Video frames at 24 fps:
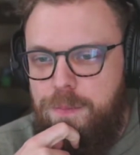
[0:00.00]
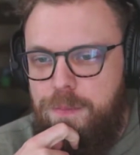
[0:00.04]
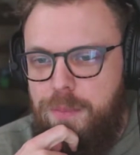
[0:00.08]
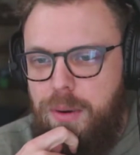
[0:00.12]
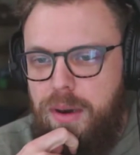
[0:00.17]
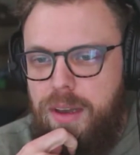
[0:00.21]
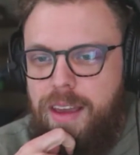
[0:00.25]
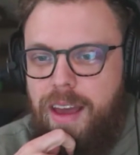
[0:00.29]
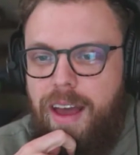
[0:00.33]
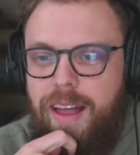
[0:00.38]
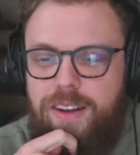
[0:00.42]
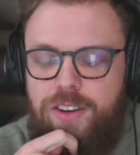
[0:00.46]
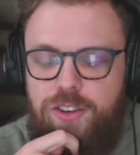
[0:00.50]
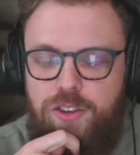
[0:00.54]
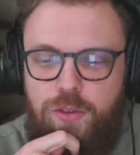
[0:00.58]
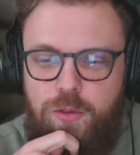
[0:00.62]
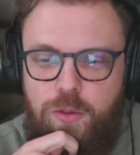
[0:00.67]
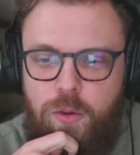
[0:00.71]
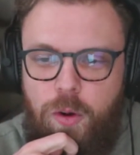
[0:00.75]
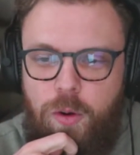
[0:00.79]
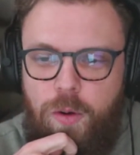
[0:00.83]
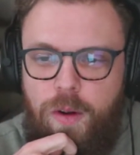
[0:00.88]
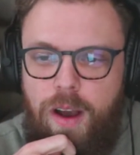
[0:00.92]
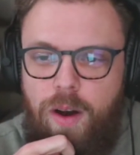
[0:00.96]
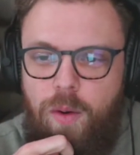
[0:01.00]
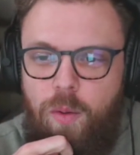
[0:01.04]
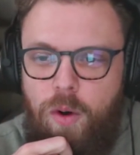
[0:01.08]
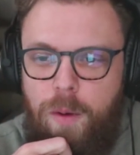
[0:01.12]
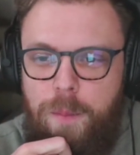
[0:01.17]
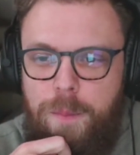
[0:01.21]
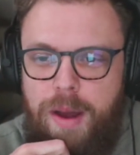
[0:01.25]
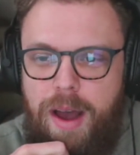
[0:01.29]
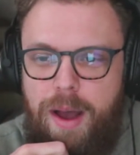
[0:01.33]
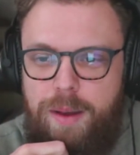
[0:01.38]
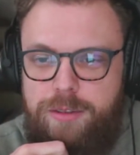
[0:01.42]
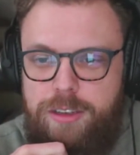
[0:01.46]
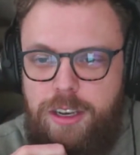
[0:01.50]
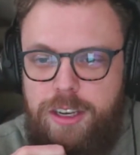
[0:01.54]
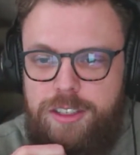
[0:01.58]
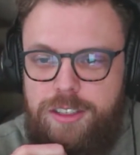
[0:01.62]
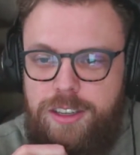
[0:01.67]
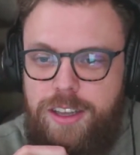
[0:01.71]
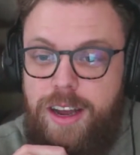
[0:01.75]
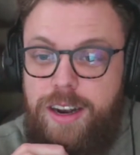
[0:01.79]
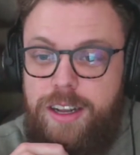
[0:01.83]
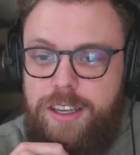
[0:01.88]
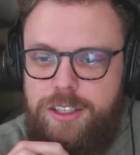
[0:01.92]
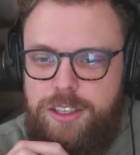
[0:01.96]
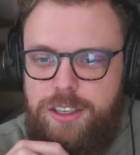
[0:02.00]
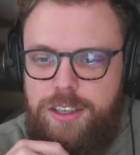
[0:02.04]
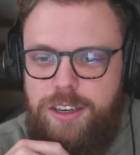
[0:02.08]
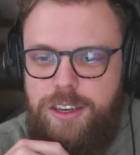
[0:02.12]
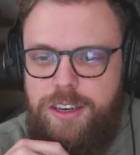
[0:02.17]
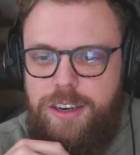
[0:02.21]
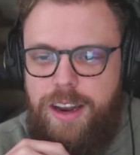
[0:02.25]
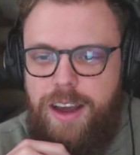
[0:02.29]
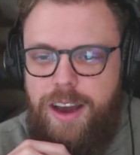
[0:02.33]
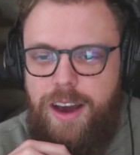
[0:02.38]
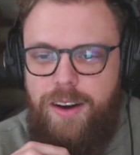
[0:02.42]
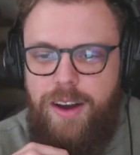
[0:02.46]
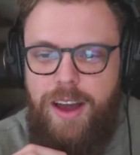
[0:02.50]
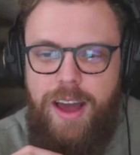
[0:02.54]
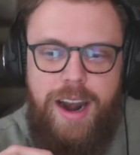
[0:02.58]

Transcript: But yeah, there's 4 ground war maps out, so that is good now.